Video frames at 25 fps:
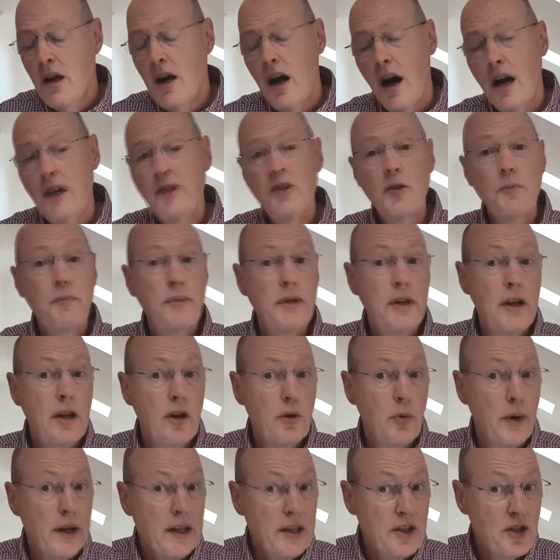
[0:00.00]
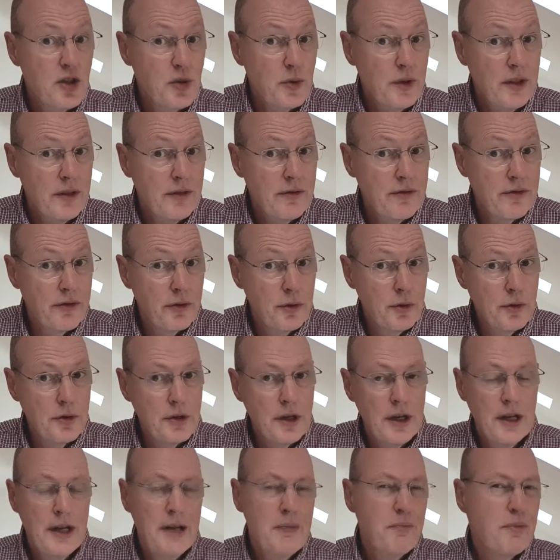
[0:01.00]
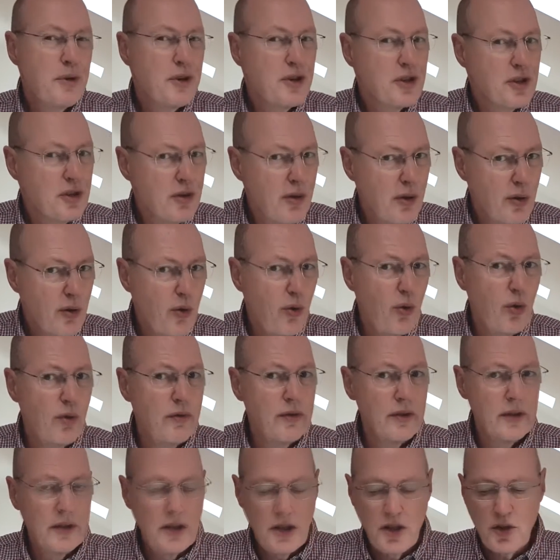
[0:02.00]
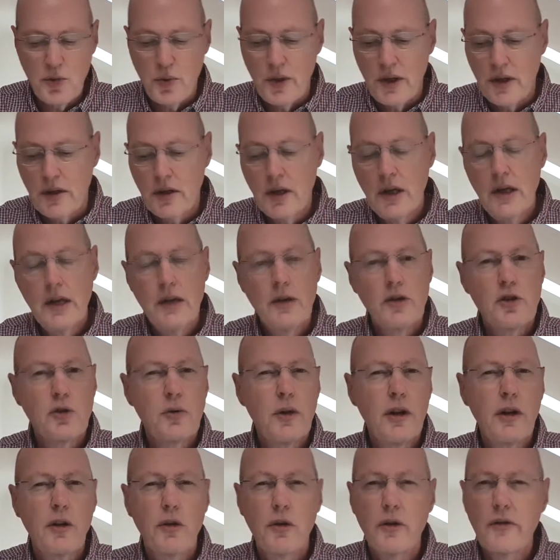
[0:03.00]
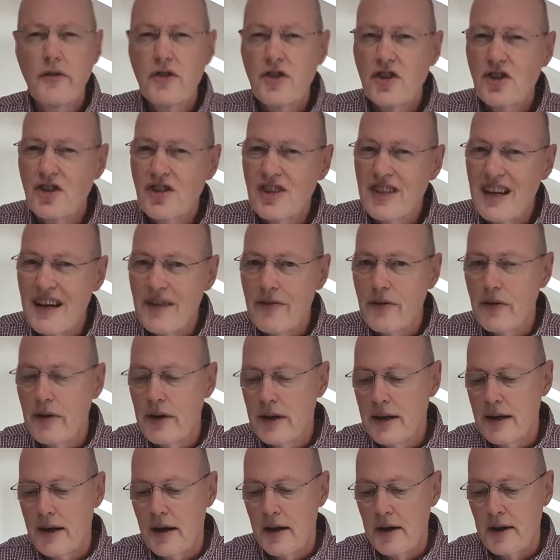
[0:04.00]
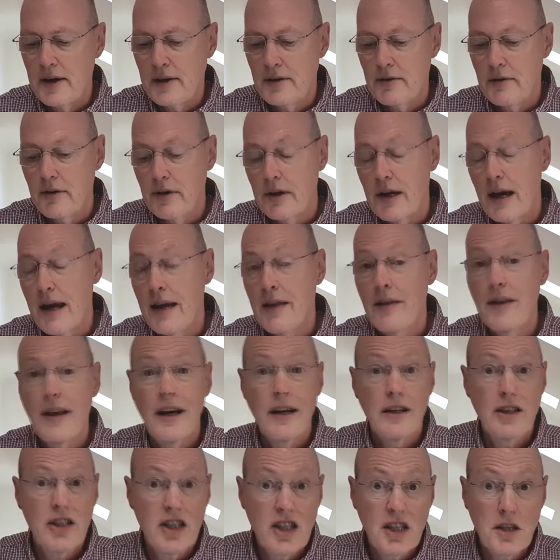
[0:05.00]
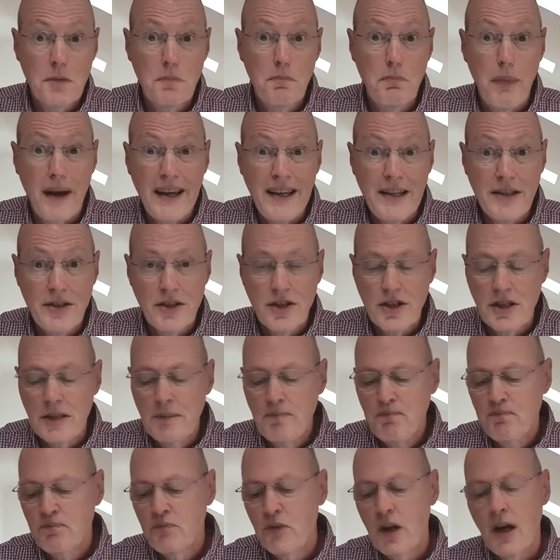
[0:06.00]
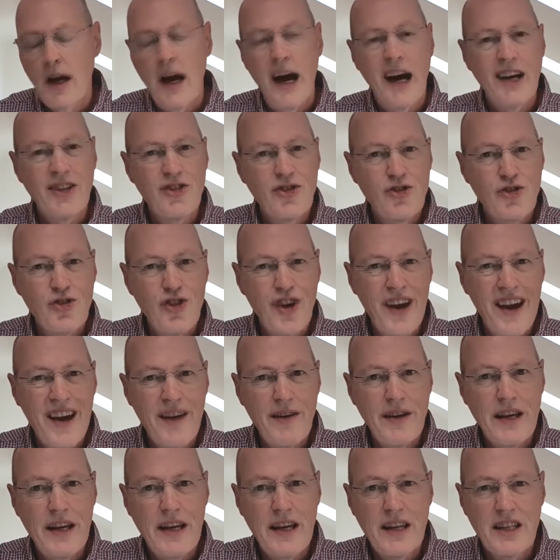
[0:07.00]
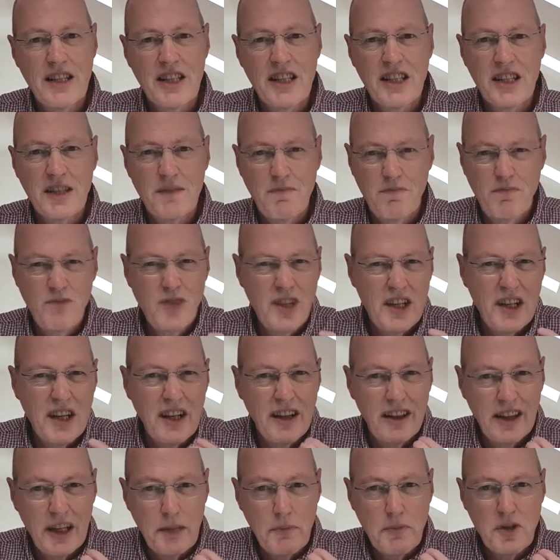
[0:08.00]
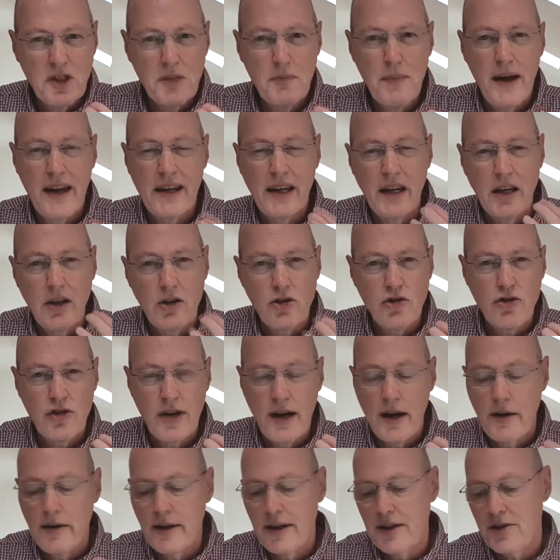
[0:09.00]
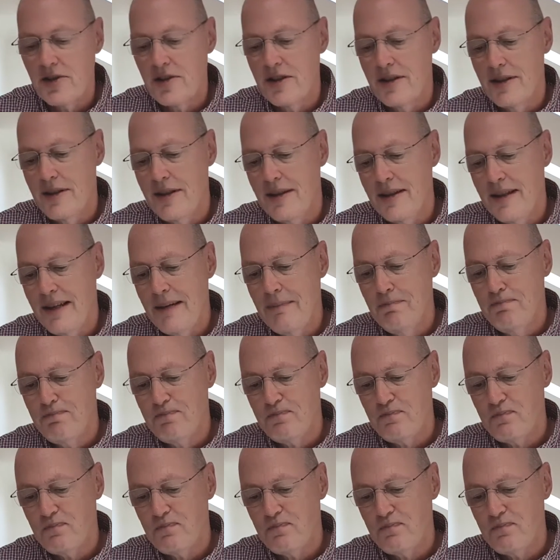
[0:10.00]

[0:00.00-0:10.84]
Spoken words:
Underpinning quite sweet fruit, but it's not overly sweet. There's quite a lot of savoury character again, that spice, a cherry, kind of lip-smacking cherry acidity.